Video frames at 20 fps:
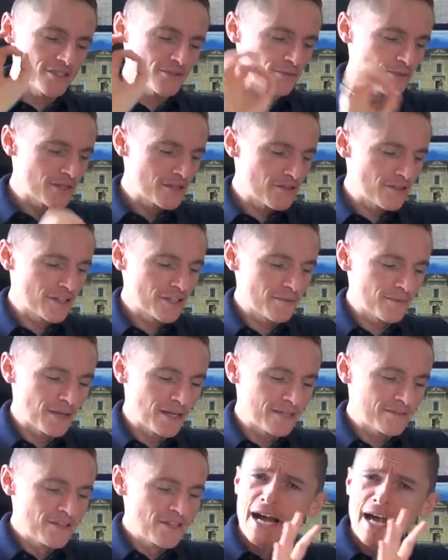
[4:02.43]
that's what I think
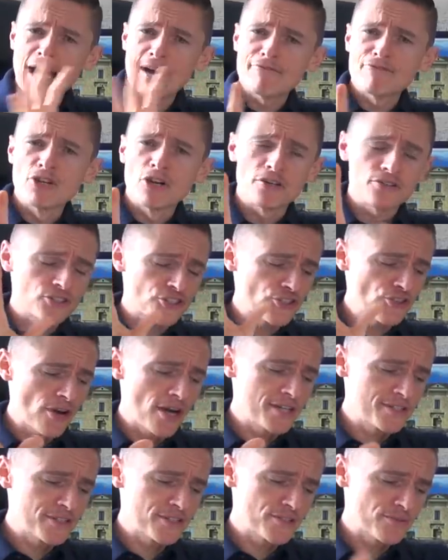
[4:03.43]
about. I have not
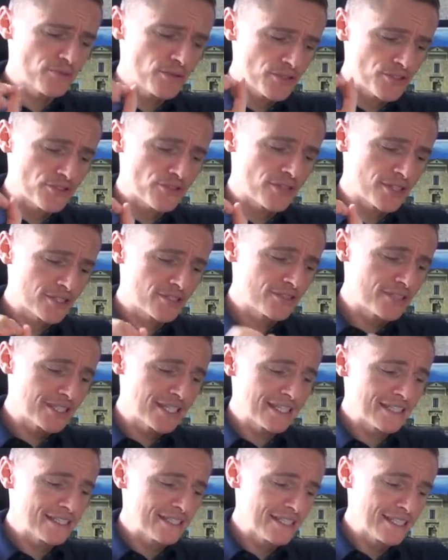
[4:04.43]
tried this watch, so I've got to
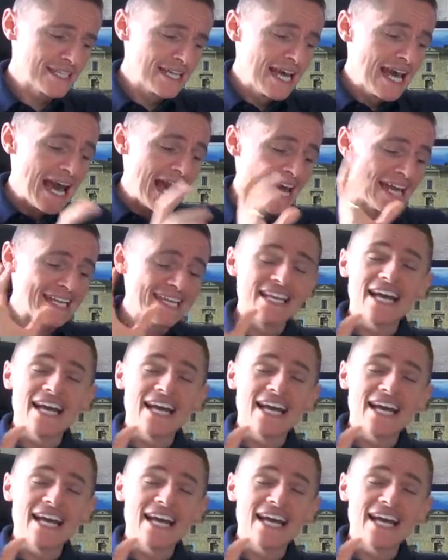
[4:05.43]
get it in. At